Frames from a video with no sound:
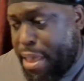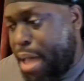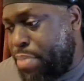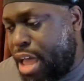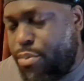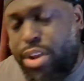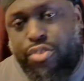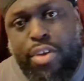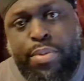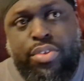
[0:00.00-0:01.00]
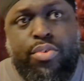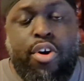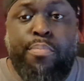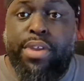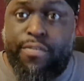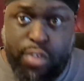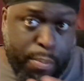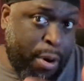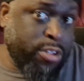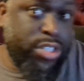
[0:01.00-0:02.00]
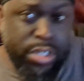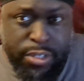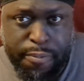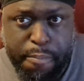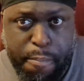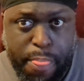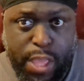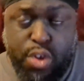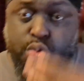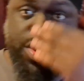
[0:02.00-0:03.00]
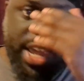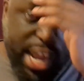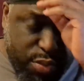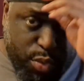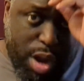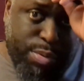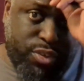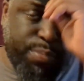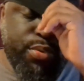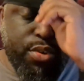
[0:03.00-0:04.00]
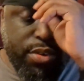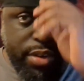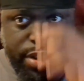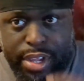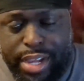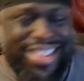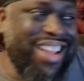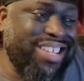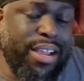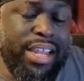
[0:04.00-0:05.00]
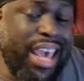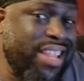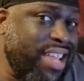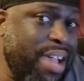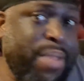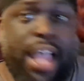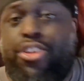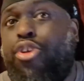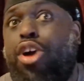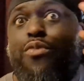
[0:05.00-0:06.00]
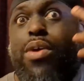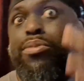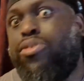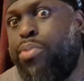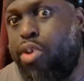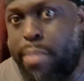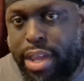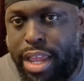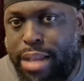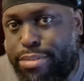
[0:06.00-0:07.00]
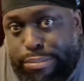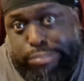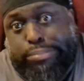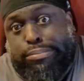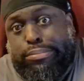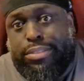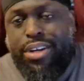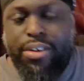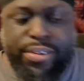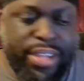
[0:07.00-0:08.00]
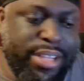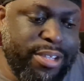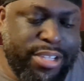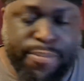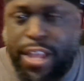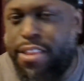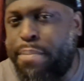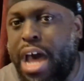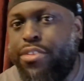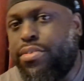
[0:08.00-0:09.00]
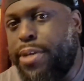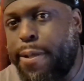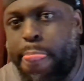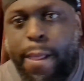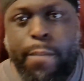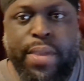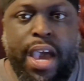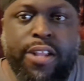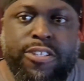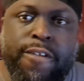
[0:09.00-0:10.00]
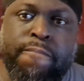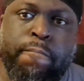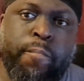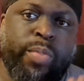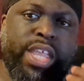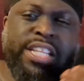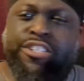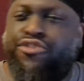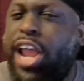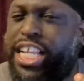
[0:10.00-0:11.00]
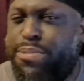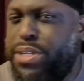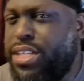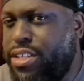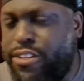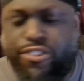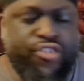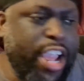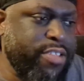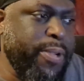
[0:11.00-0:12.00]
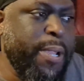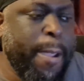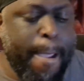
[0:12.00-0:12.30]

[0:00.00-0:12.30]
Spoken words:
I'm not really tripping too hard. But if you're a person who needs Rumble support, a lot of times I turn off Rumble support on my games. Sometimes it bothers me. I'm gonna be honest. It distracts me.